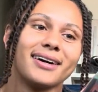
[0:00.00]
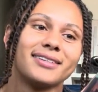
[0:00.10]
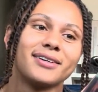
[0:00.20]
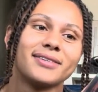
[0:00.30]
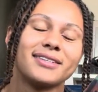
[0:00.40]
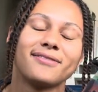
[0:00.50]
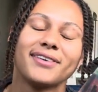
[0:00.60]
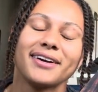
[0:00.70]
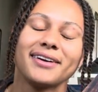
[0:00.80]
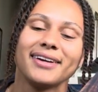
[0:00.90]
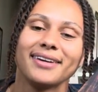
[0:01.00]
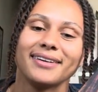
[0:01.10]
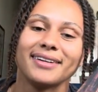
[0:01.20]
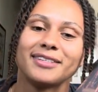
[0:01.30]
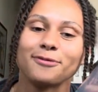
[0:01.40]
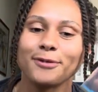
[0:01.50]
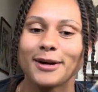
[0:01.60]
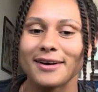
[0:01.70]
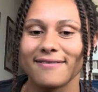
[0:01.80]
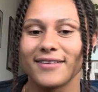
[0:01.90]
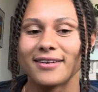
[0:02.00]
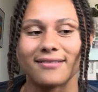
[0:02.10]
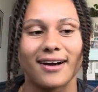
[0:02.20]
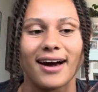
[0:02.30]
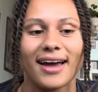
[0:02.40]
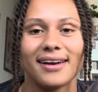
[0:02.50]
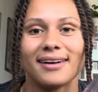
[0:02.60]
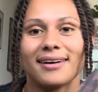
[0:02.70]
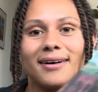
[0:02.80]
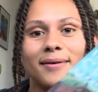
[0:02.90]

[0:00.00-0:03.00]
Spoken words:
So it's a very fun ride.